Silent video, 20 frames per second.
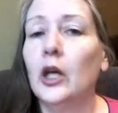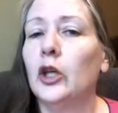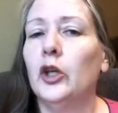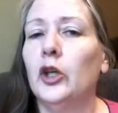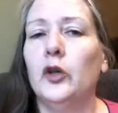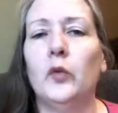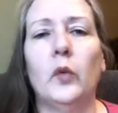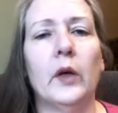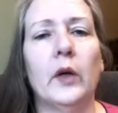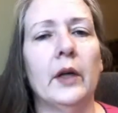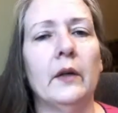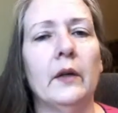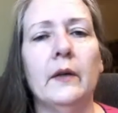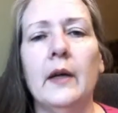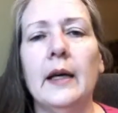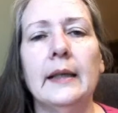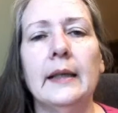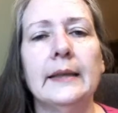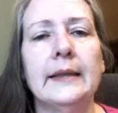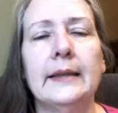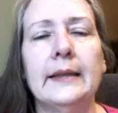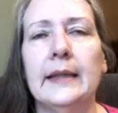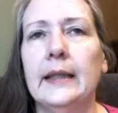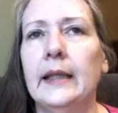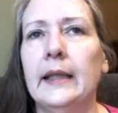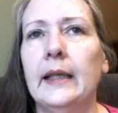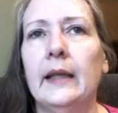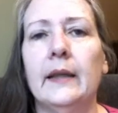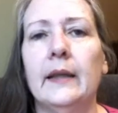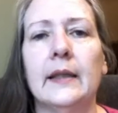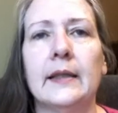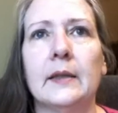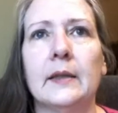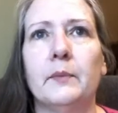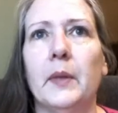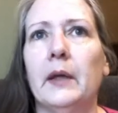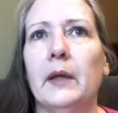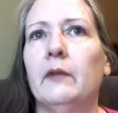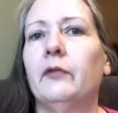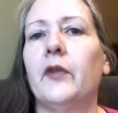you will not see this
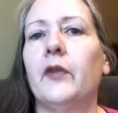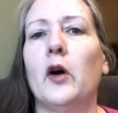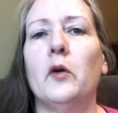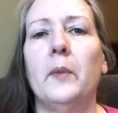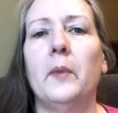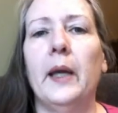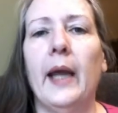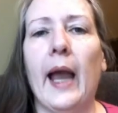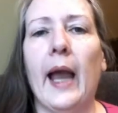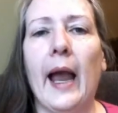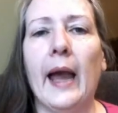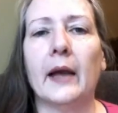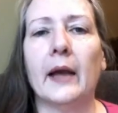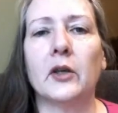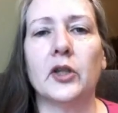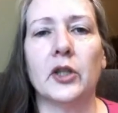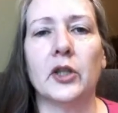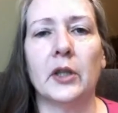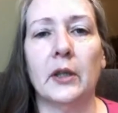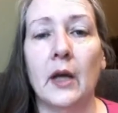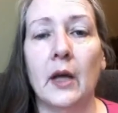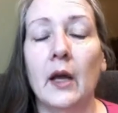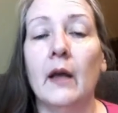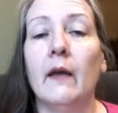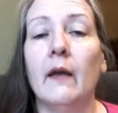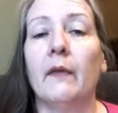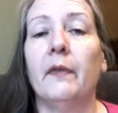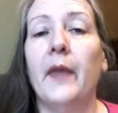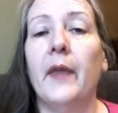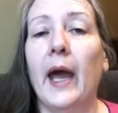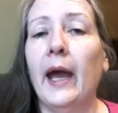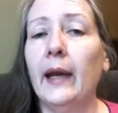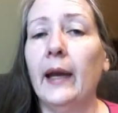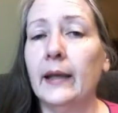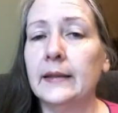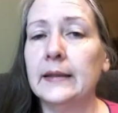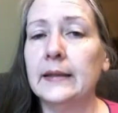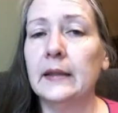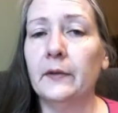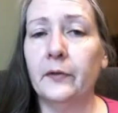big foaming action. That
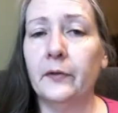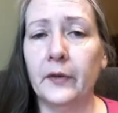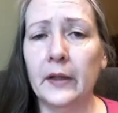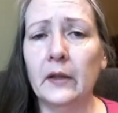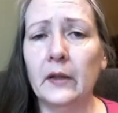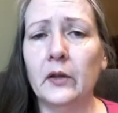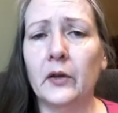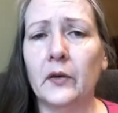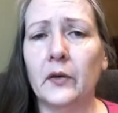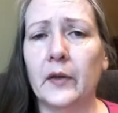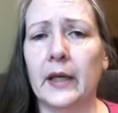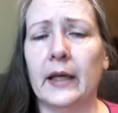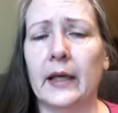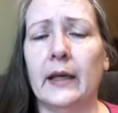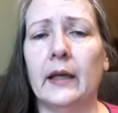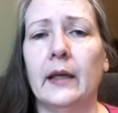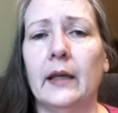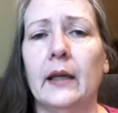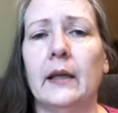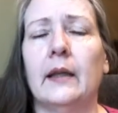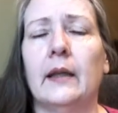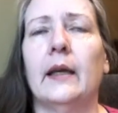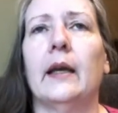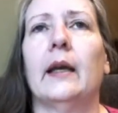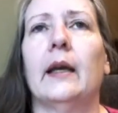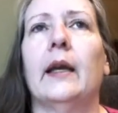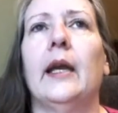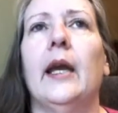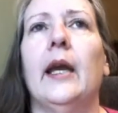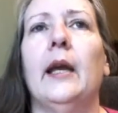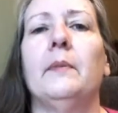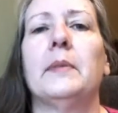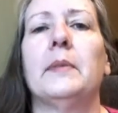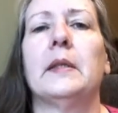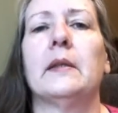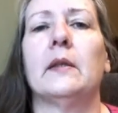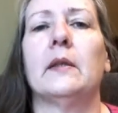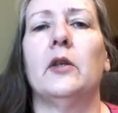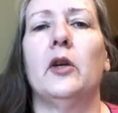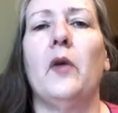is the filler that
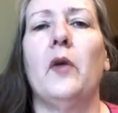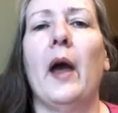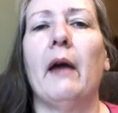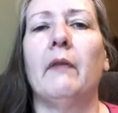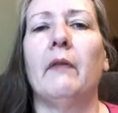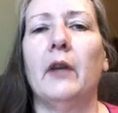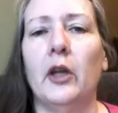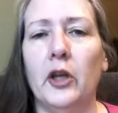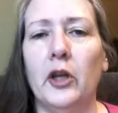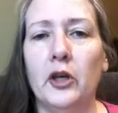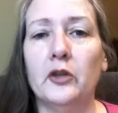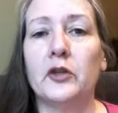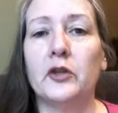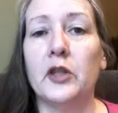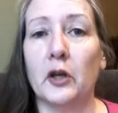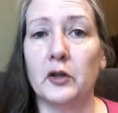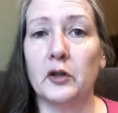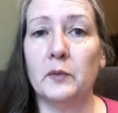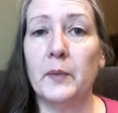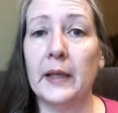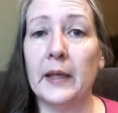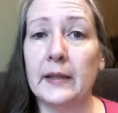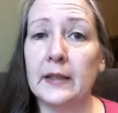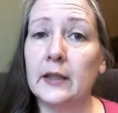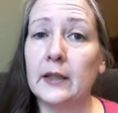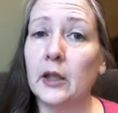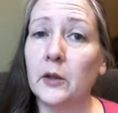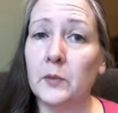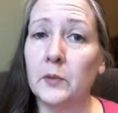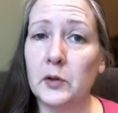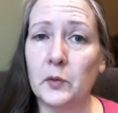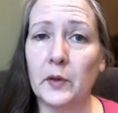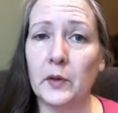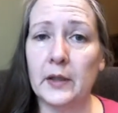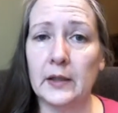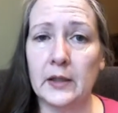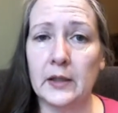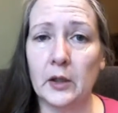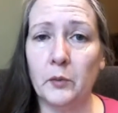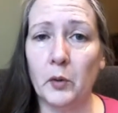keeps you having to use those big scoops with
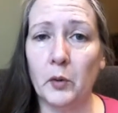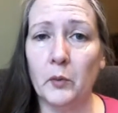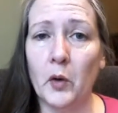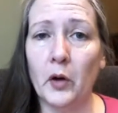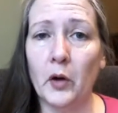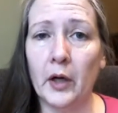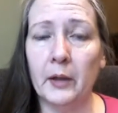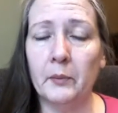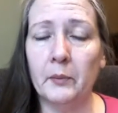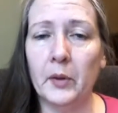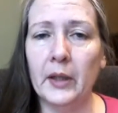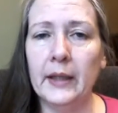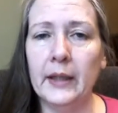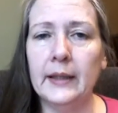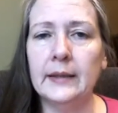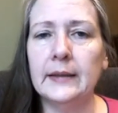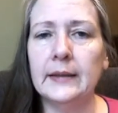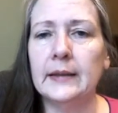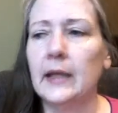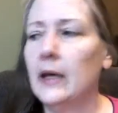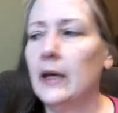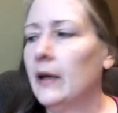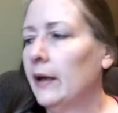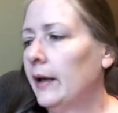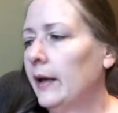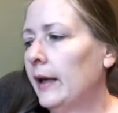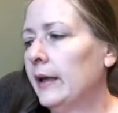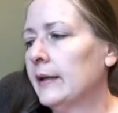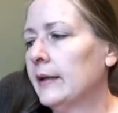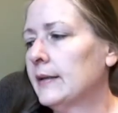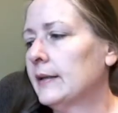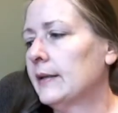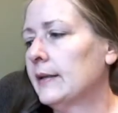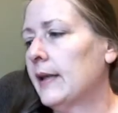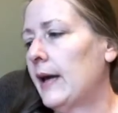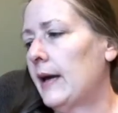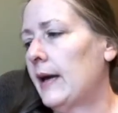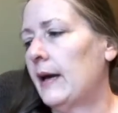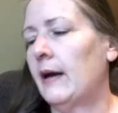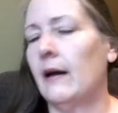the supermarket brands, is
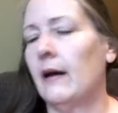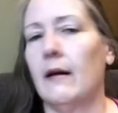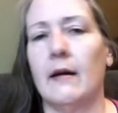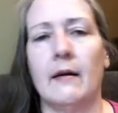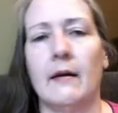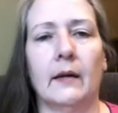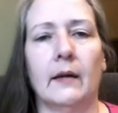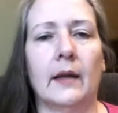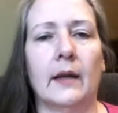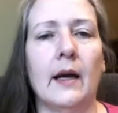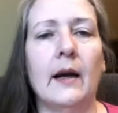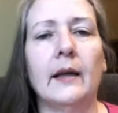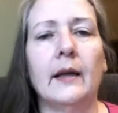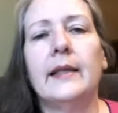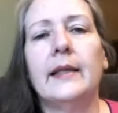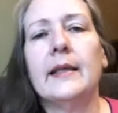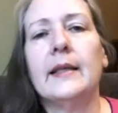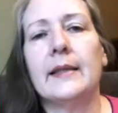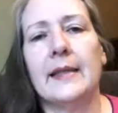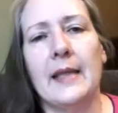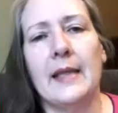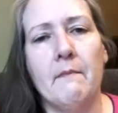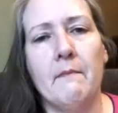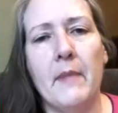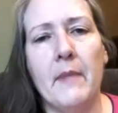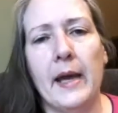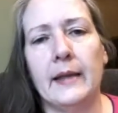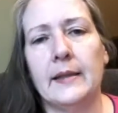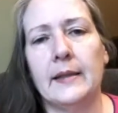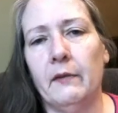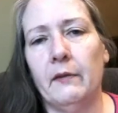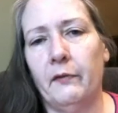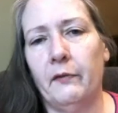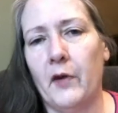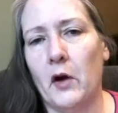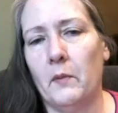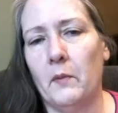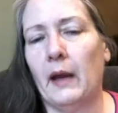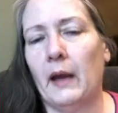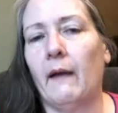that contents that makes the
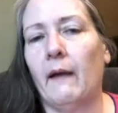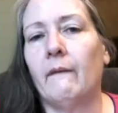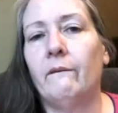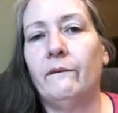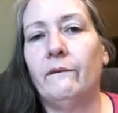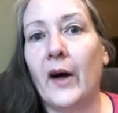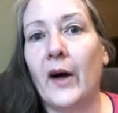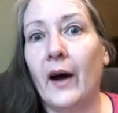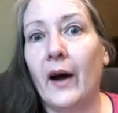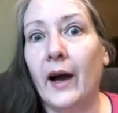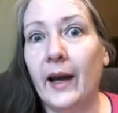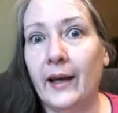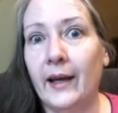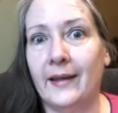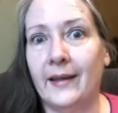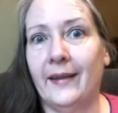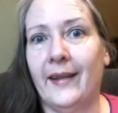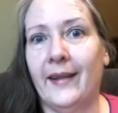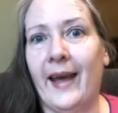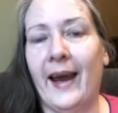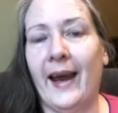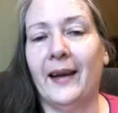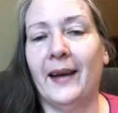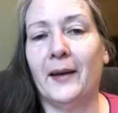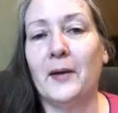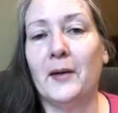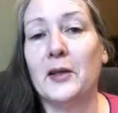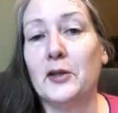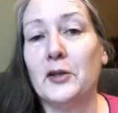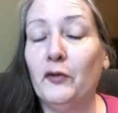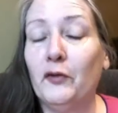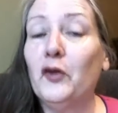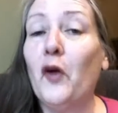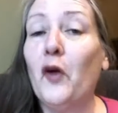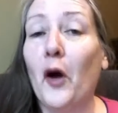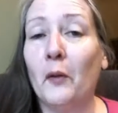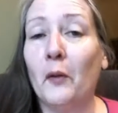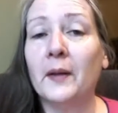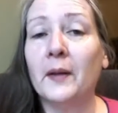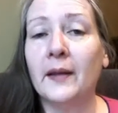foaming. Fight that, because if you
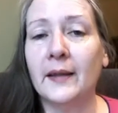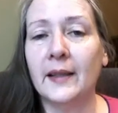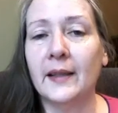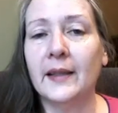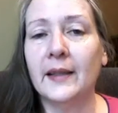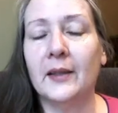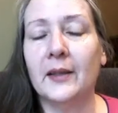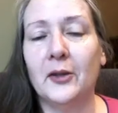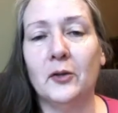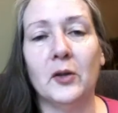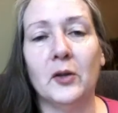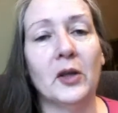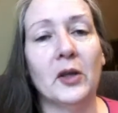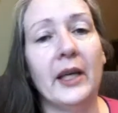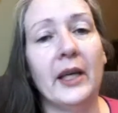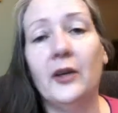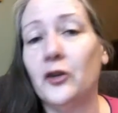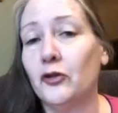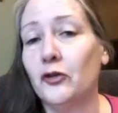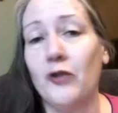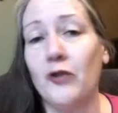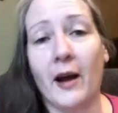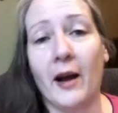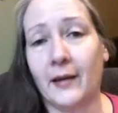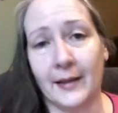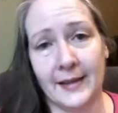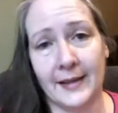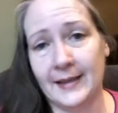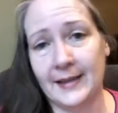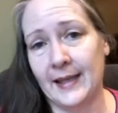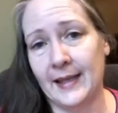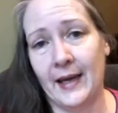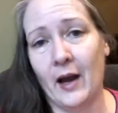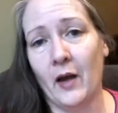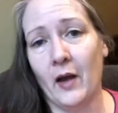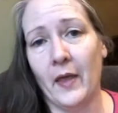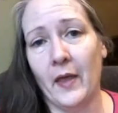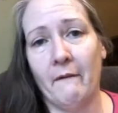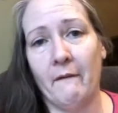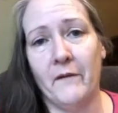open the lid and you look in, you're not going to see
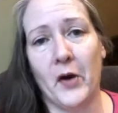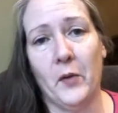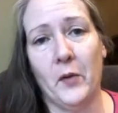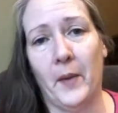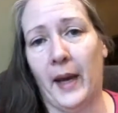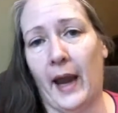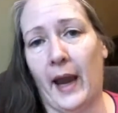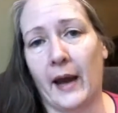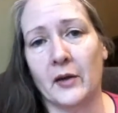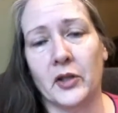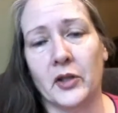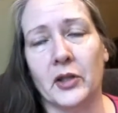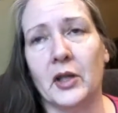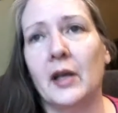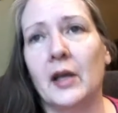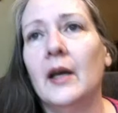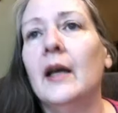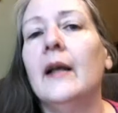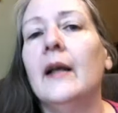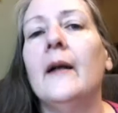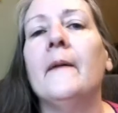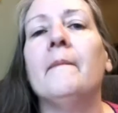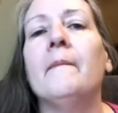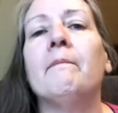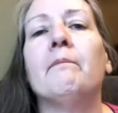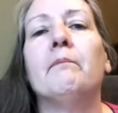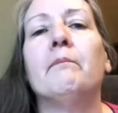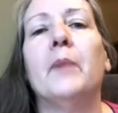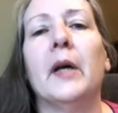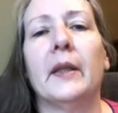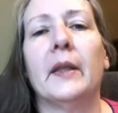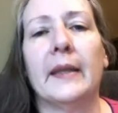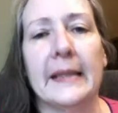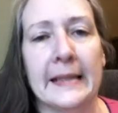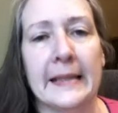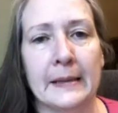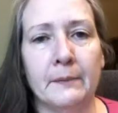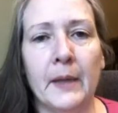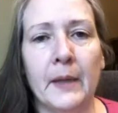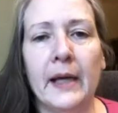all that foaming action. But the
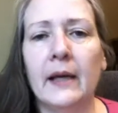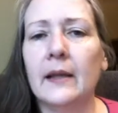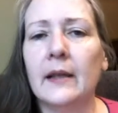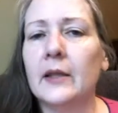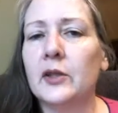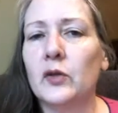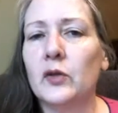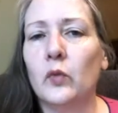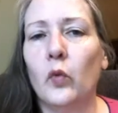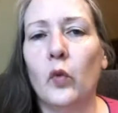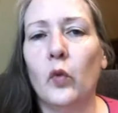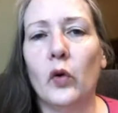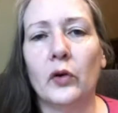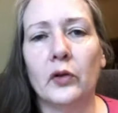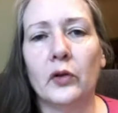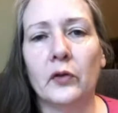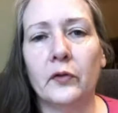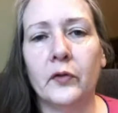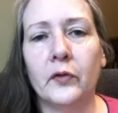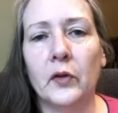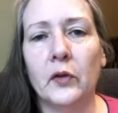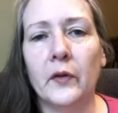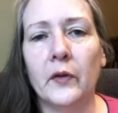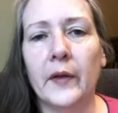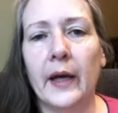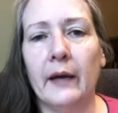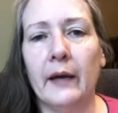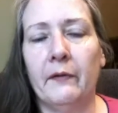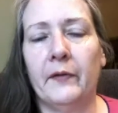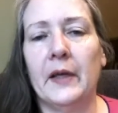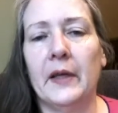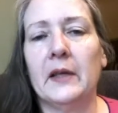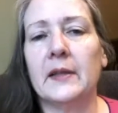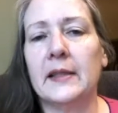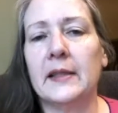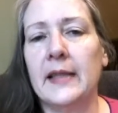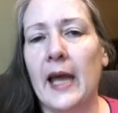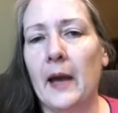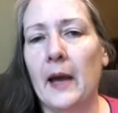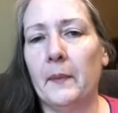smell is wonderful. That
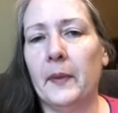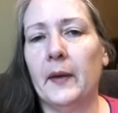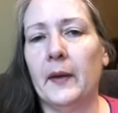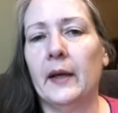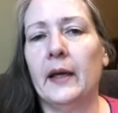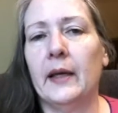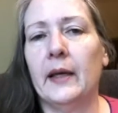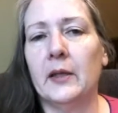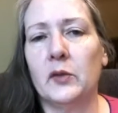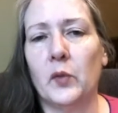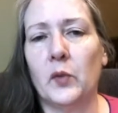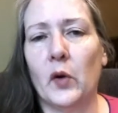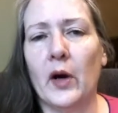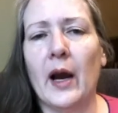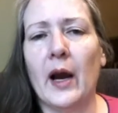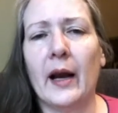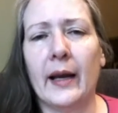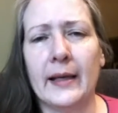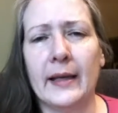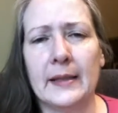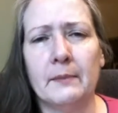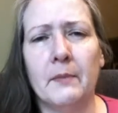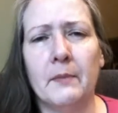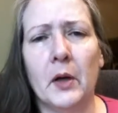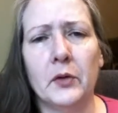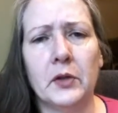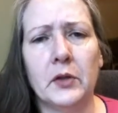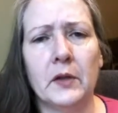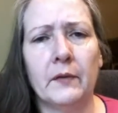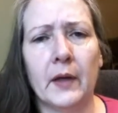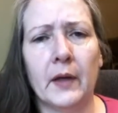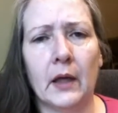Fels-Naptha is where I guess most of